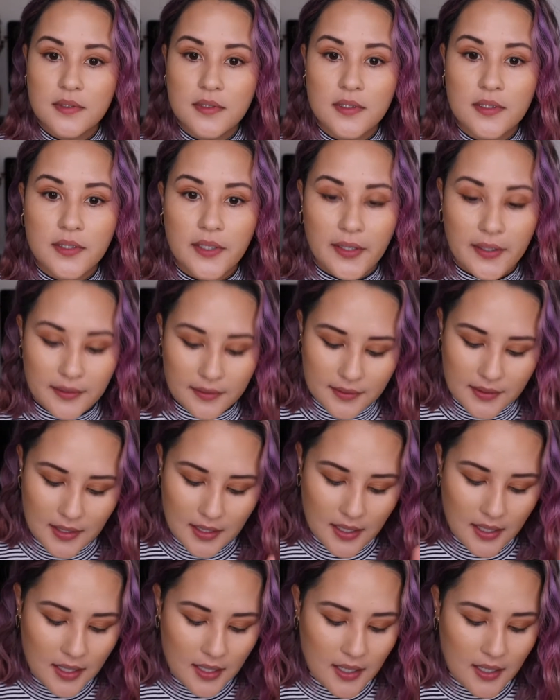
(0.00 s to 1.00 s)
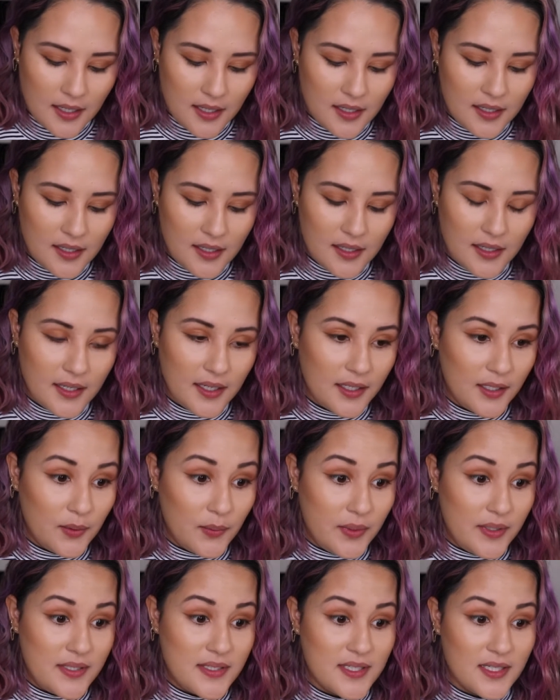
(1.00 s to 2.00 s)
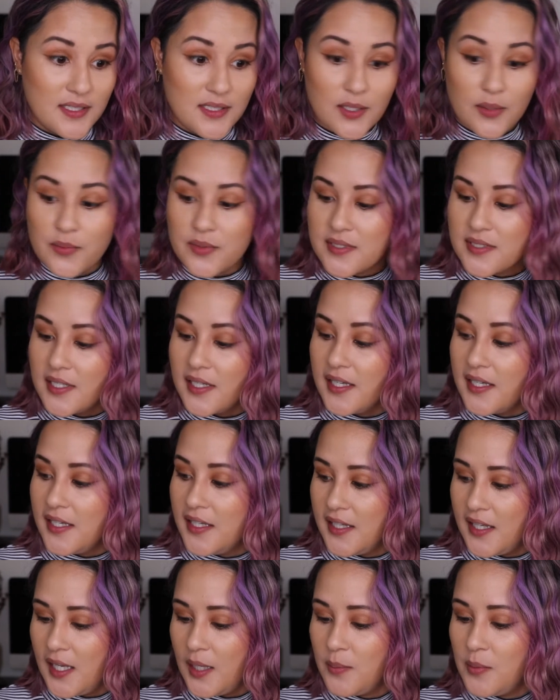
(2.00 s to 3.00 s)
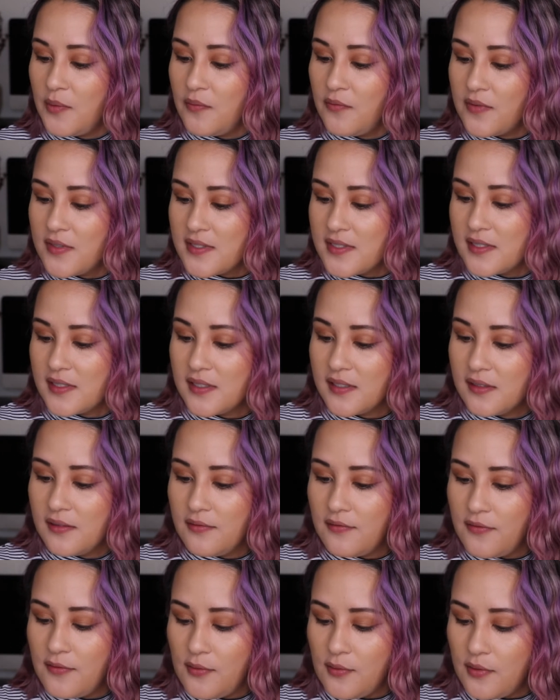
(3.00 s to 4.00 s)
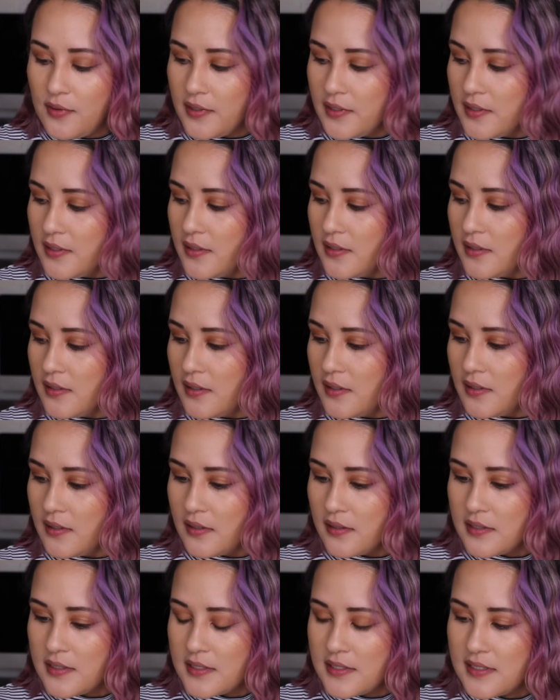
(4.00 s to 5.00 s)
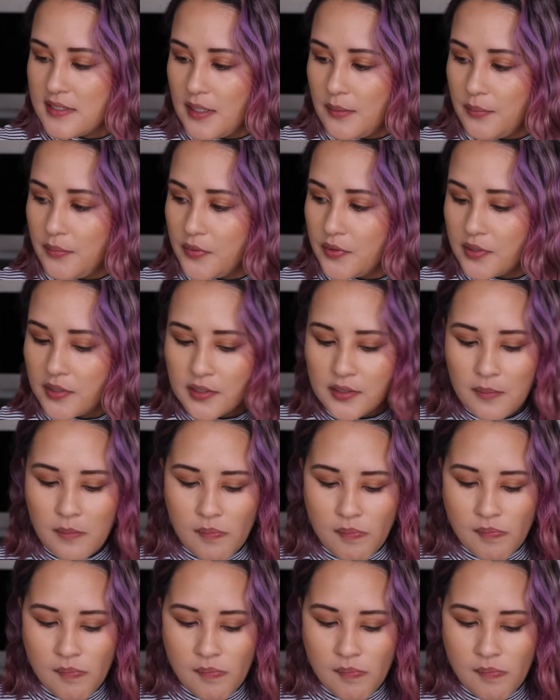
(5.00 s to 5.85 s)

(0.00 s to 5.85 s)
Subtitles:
Okay. Anyways, as I was saying, he came and visited for December,